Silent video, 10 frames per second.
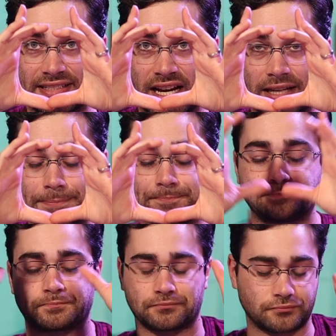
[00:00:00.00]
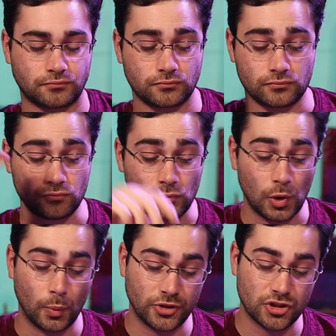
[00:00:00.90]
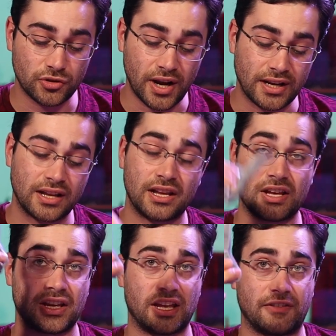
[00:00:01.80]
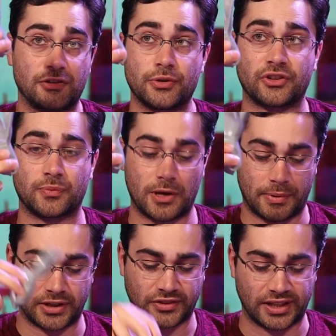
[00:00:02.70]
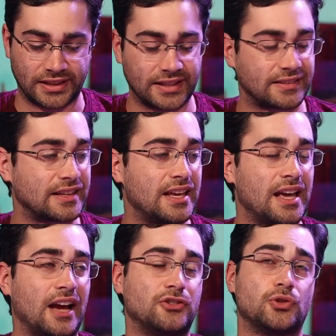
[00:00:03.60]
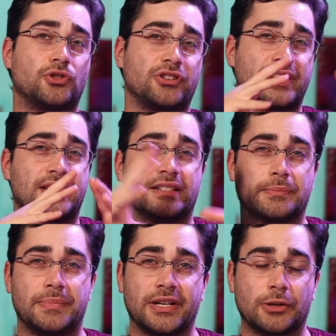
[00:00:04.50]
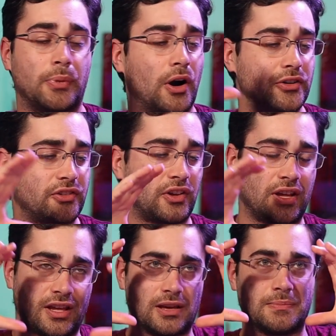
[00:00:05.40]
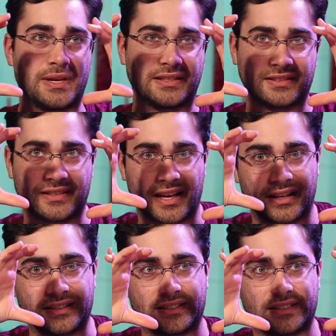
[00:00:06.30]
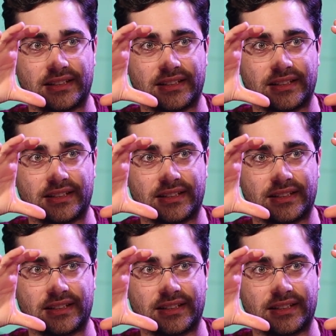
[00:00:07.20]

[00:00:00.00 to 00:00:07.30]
time, which is great if you're doing small parts like this. As you start to get into bigger parts, it means that